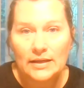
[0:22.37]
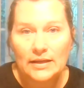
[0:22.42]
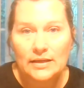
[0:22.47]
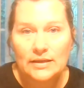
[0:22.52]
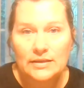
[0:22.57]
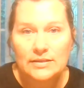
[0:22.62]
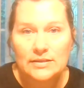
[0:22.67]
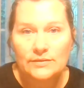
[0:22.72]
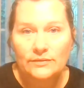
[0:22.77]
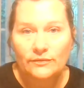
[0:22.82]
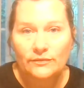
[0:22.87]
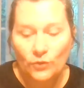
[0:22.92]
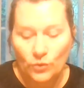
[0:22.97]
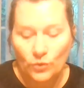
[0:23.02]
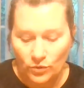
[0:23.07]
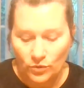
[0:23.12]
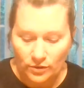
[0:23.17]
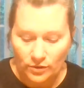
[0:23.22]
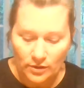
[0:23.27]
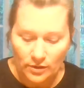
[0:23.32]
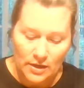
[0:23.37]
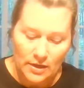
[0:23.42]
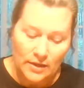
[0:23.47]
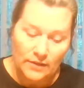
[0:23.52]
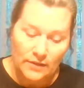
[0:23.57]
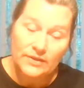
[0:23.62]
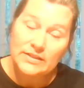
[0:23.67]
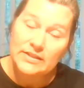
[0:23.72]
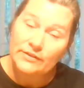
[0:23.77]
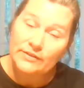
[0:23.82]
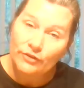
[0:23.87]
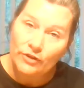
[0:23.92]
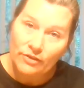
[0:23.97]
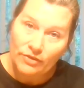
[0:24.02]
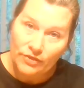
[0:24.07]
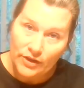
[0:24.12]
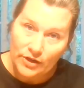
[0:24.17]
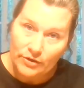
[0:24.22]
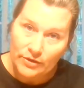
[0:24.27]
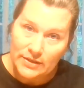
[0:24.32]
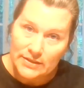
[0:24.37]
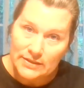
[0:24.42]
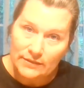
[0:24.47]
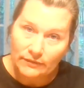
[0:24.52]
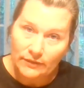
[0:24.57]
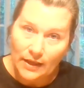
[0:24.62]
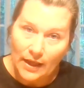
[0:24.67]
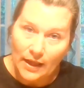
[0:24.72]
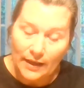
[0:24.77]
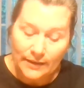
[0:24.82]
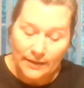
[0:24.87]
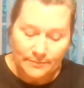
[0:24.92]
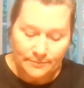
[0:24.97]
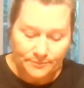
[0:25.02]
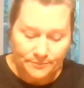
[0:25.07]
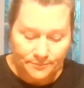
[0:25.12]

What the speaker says: It's for the different theories of light.